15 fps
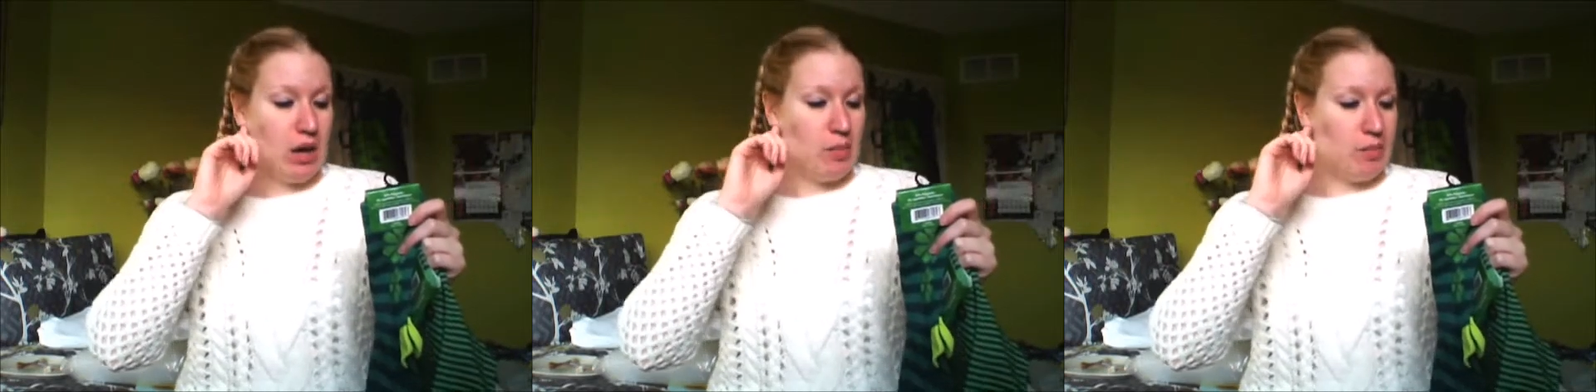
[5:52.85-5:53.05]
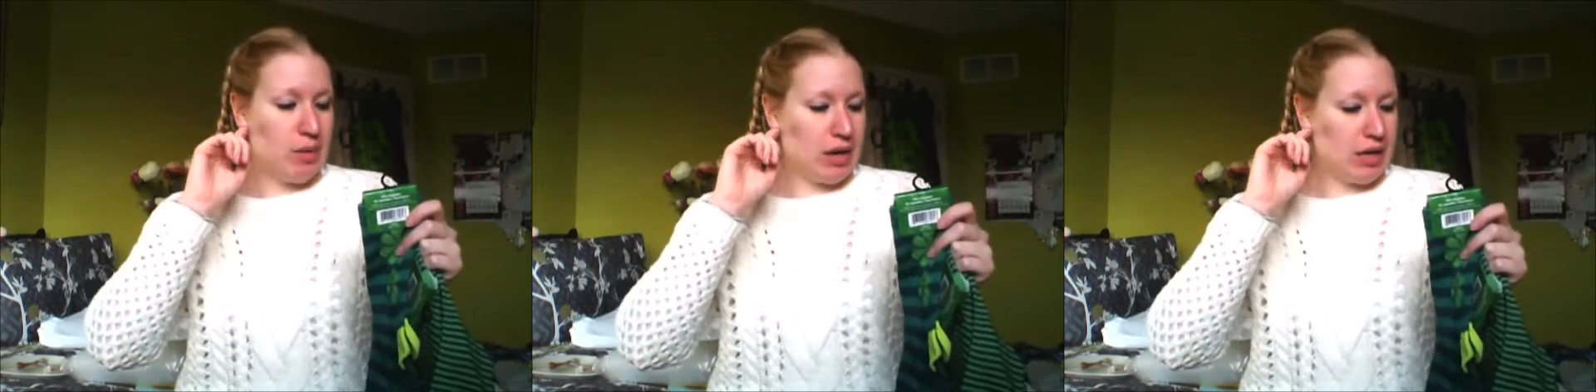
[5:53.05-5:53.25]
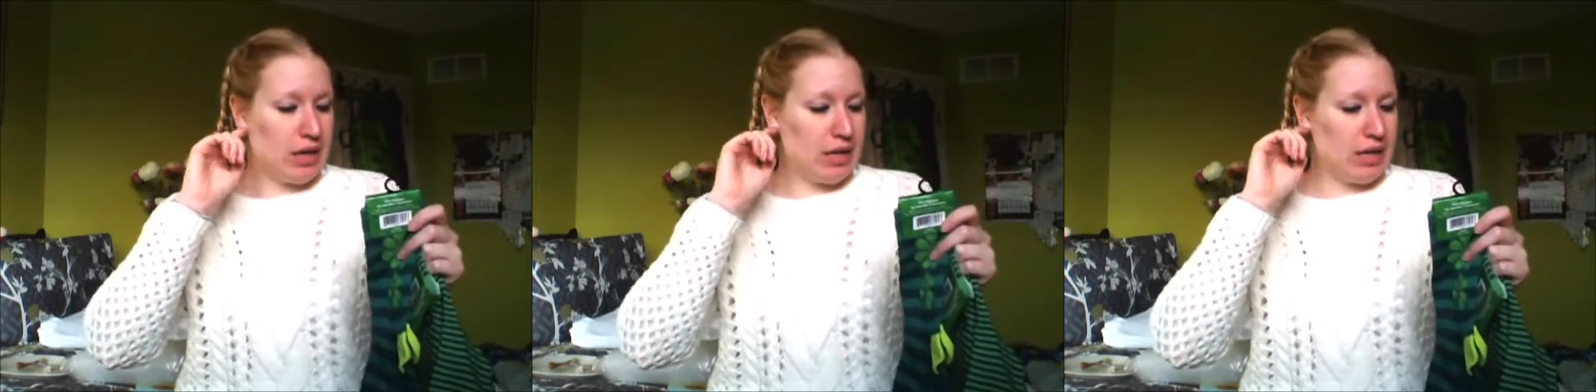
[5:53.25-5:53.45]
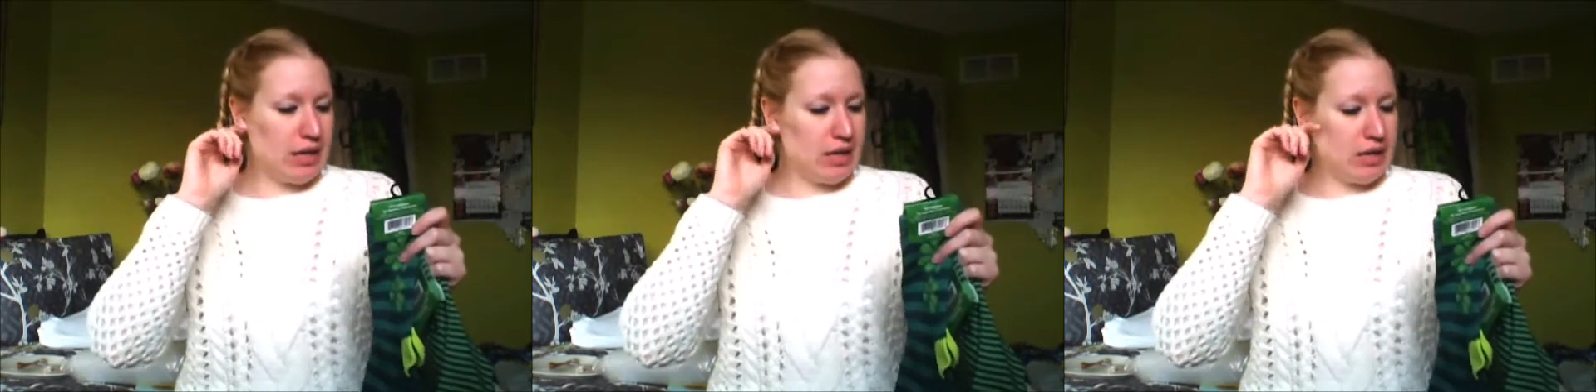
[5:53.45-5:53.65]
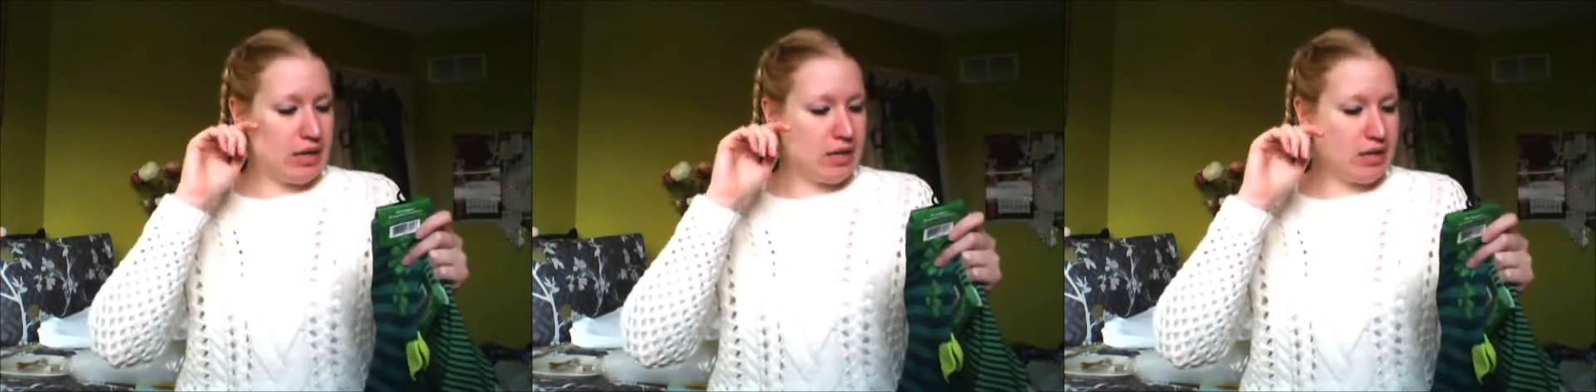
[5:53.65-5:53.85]
but
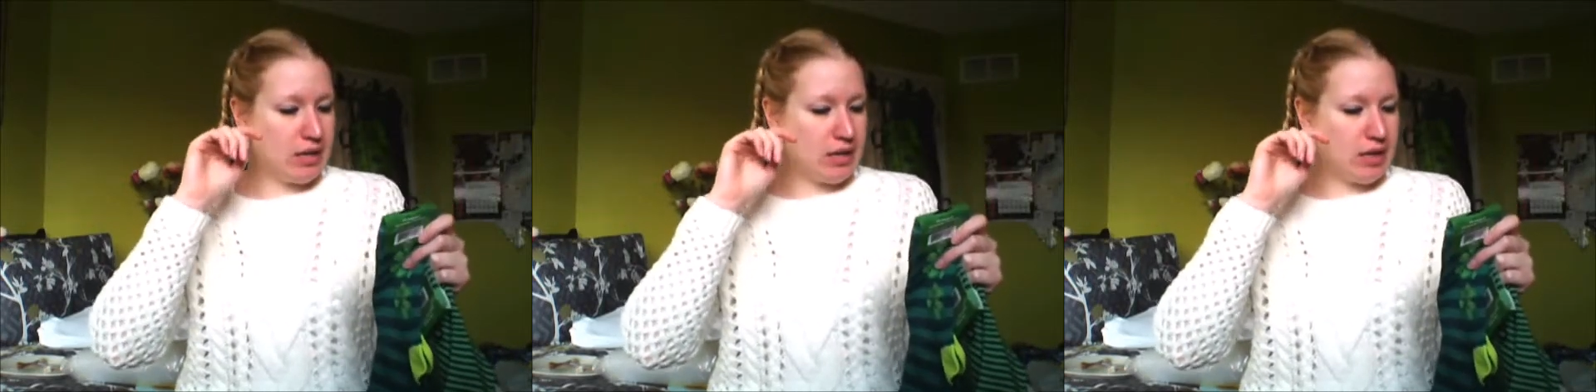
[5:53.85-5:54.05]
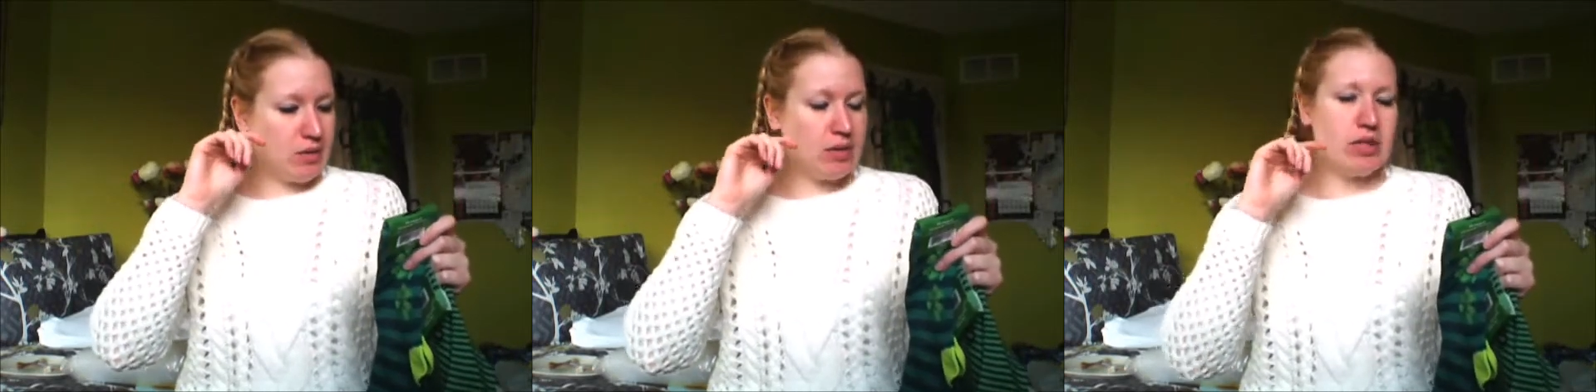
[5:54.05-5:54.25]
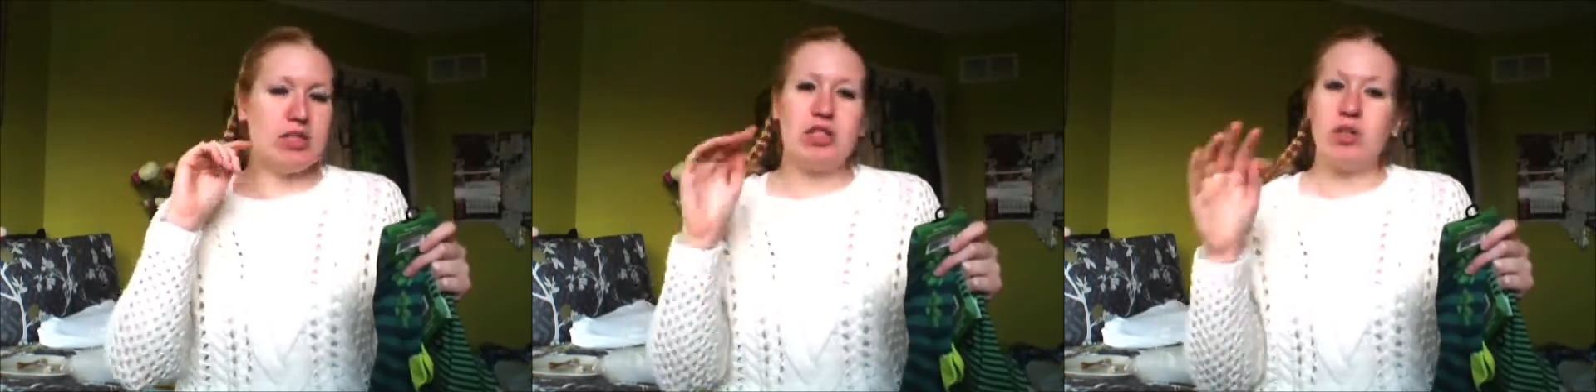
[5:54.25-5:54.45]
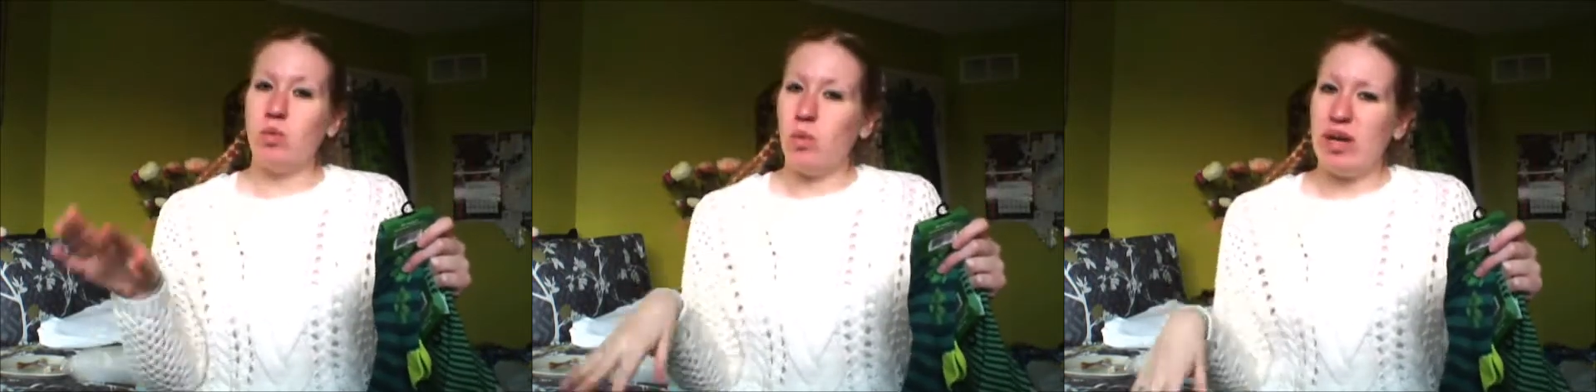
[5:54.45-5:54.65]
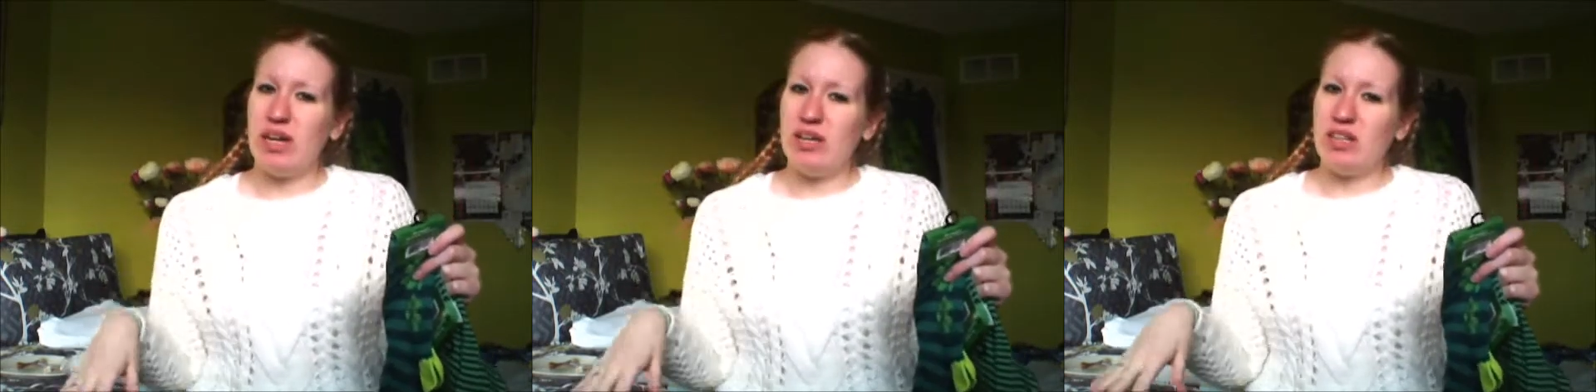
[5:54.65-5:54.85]
I wanted to
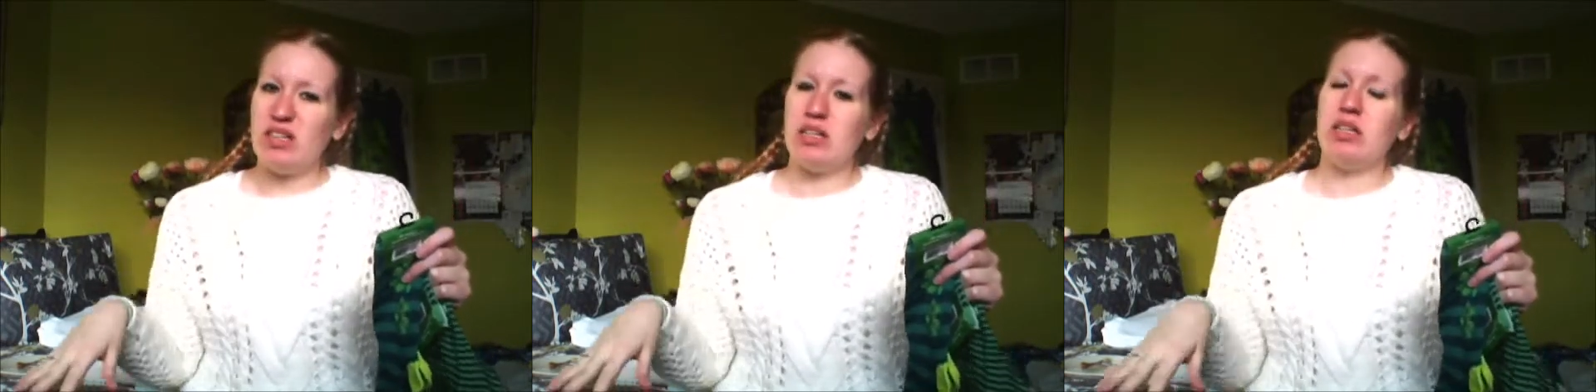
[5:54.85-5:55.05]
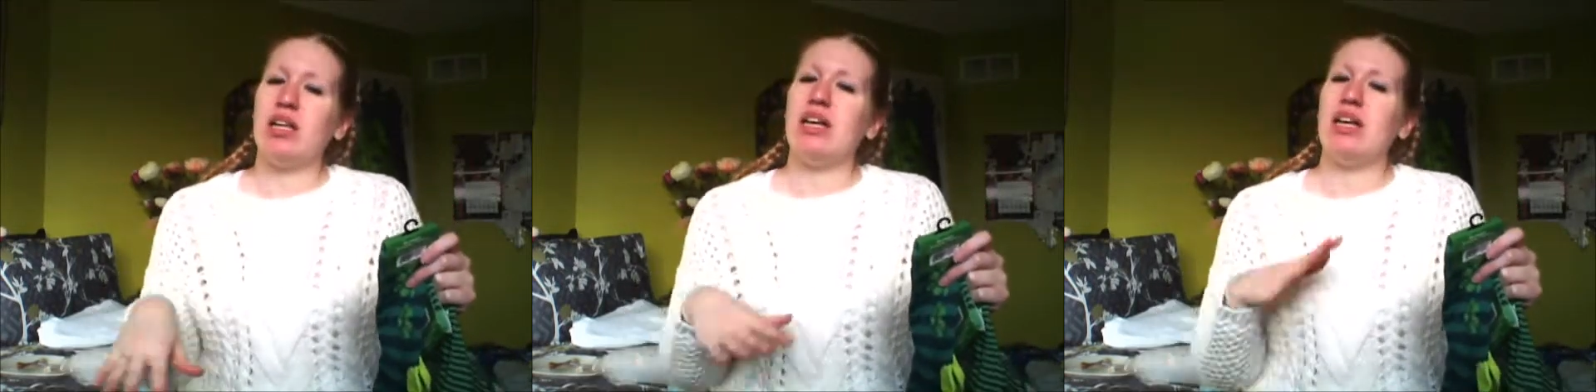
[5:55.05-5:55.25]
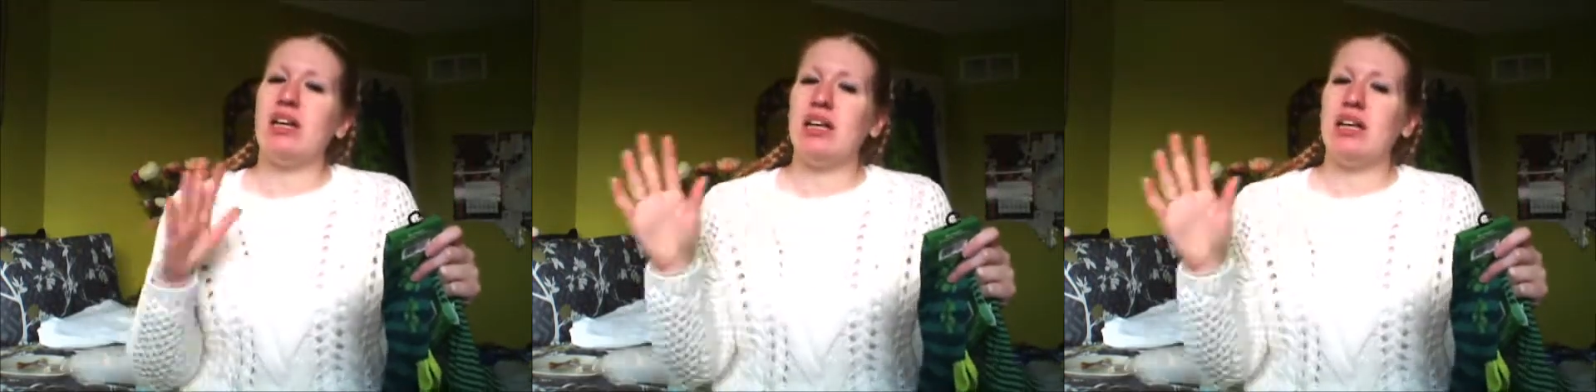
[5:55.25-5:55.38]
wait until I